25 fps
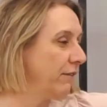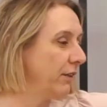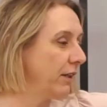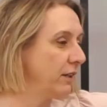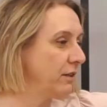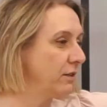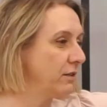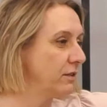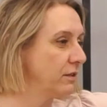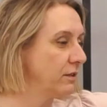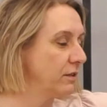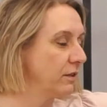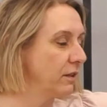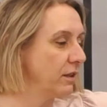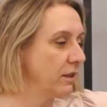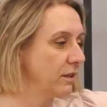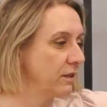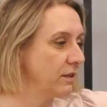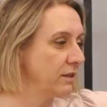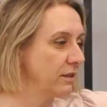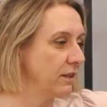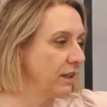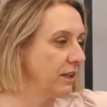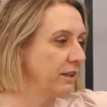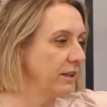
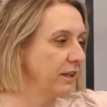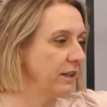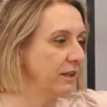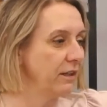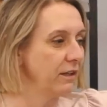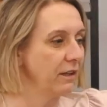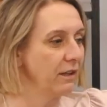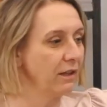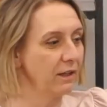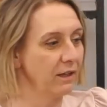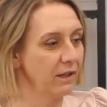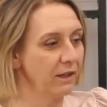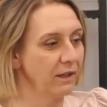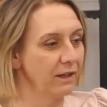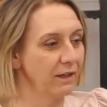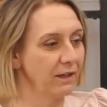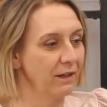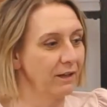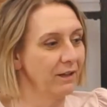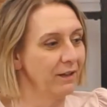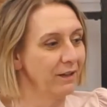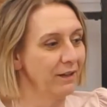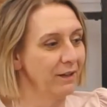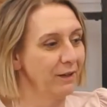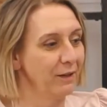studied
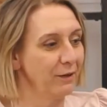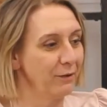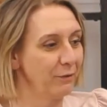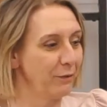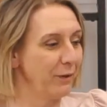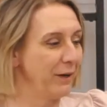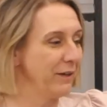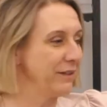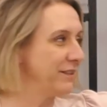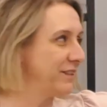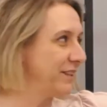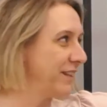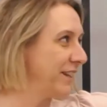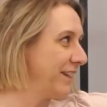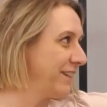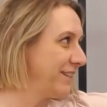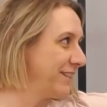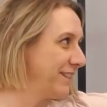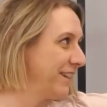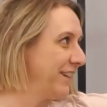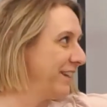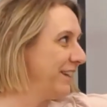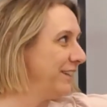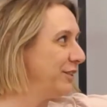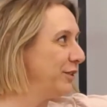forensics
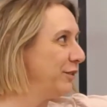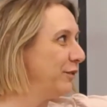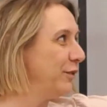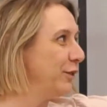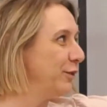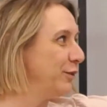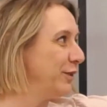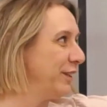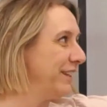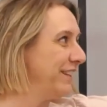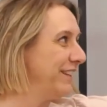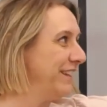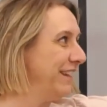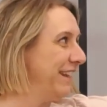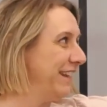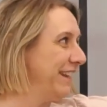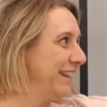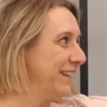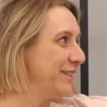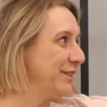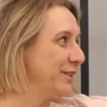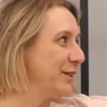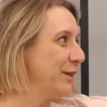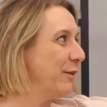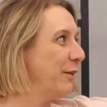and interview technique
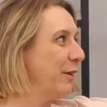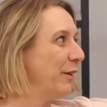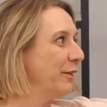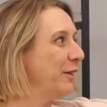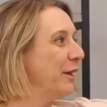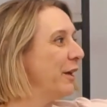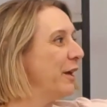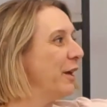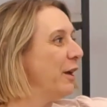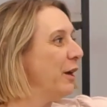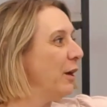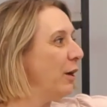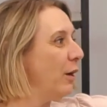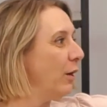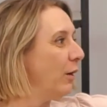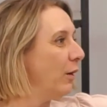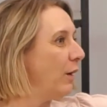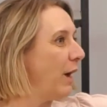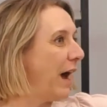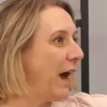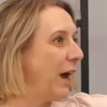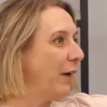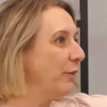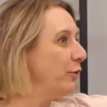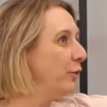and so on,
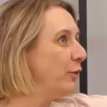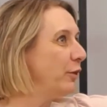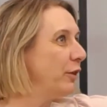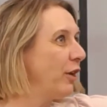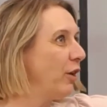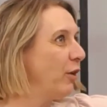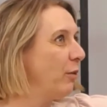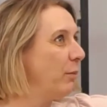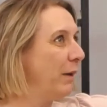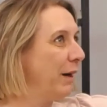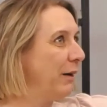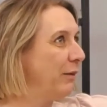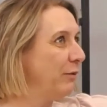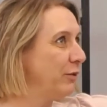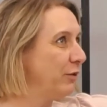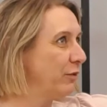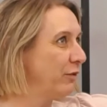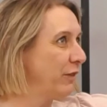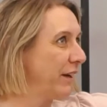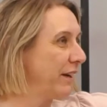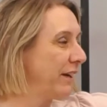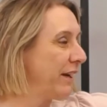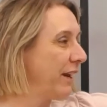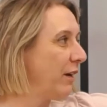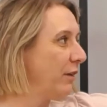how do you go about to
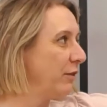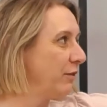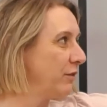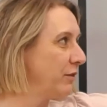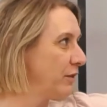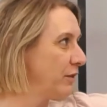find out